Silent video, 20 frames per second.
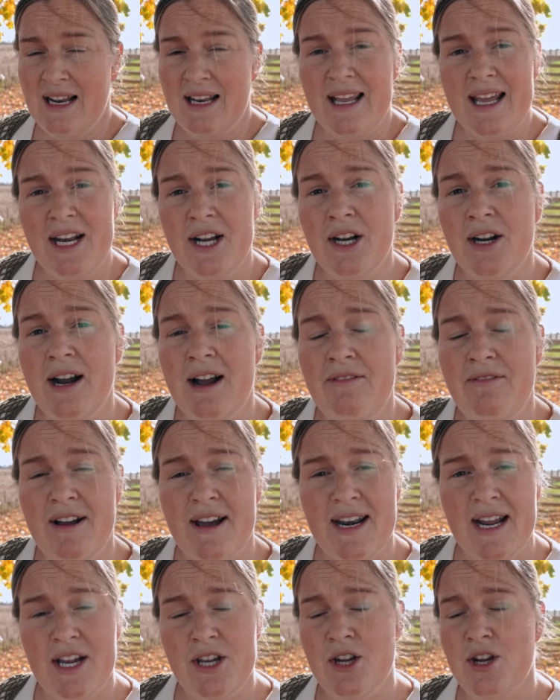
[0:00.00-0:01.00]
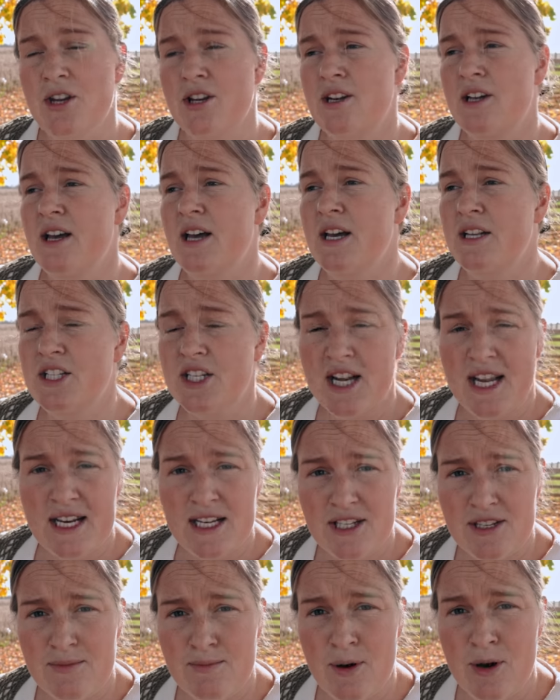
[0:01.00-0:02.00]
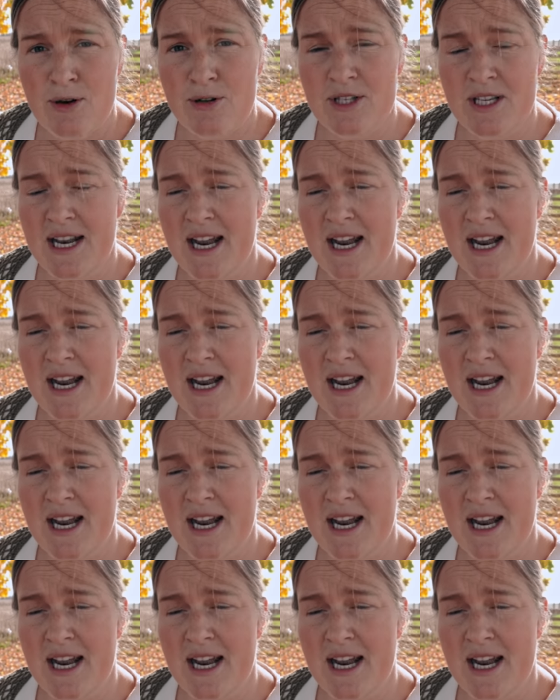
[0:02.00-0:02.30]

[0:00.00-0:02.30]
Later, I found out you could uh, change the modes